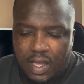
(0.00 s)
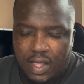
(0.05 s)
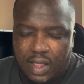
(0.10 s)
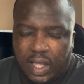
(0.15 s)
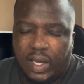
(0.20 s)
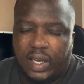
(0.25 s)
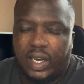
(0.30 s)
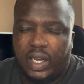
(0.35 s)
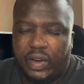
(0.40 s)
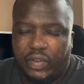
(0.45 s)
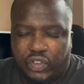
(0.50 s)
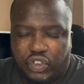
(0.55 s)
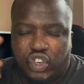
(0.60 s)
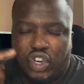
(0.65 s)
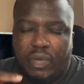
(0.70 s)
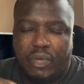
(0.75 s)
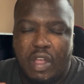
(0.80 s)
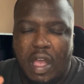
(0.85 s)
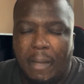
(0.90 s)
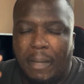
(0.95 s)
that kind of
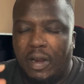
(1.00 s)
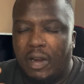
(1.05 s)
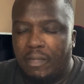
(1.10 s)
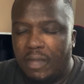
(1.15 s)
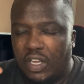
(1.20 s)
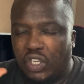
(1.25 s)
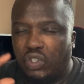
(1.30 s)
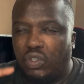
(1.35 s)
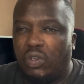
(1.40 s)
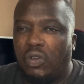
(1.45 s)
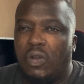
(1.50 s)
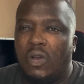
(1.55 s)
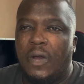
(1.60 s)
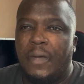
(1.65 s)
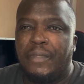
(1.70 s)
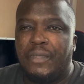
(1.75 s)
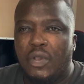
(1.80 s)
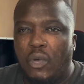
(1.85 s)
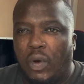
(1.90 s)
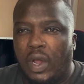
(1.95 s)
trip you up and it makes you
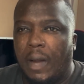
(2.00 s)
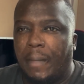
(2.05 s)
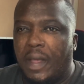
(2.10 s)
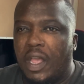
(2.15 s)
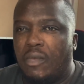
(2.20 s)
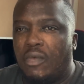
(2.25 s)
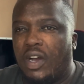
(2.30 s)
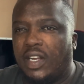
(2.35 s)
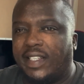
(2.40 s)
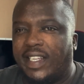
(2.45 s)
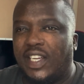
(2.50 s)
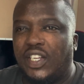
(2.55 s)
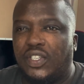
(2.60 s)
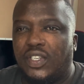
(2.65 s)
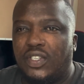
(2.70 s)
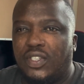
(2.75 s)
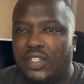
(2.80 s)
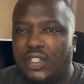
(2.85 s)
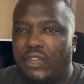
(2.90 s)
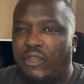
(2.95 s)
want to pay more
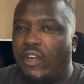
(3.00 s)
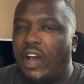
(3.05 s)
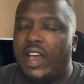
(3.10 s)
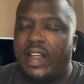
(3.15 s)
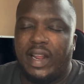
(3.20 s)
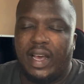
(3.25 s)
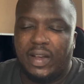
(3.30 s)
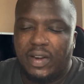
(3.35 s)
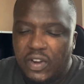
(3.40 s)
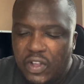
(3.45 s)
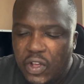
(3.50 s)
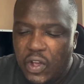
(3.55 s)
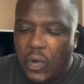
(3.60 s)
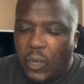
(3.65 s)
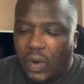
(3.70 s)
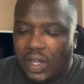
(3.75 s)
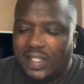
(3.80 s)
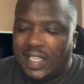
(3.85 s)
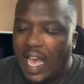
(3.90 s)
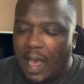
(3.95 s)
attention just to find out
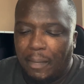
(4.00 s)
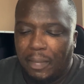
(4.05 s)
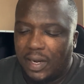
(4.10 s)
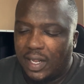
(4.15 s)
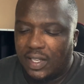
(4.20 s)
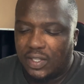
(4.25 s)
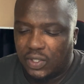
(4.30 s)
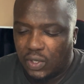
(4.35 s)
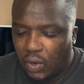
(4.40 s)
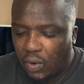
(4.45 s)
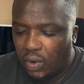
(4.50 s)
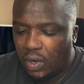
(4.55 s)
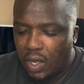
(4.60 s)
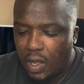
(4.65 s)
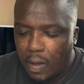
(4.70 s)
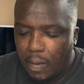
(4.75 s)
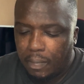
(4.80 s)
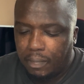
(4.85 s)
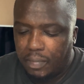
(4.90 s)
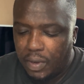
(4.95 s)
what's happening. So
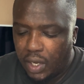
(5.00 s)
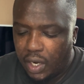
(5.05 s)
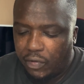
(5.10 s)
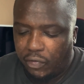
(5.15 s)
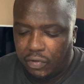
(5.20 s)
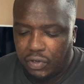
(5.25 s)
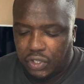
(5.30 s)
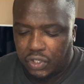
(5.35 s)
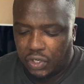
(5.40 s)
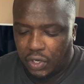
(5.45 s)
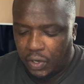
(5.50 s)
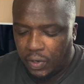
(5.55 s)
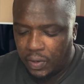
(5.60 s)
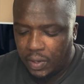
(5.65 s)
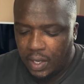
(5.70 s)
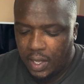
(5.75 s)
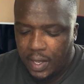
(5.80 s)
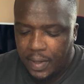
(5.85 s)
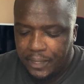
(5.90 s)
beautiful shoe.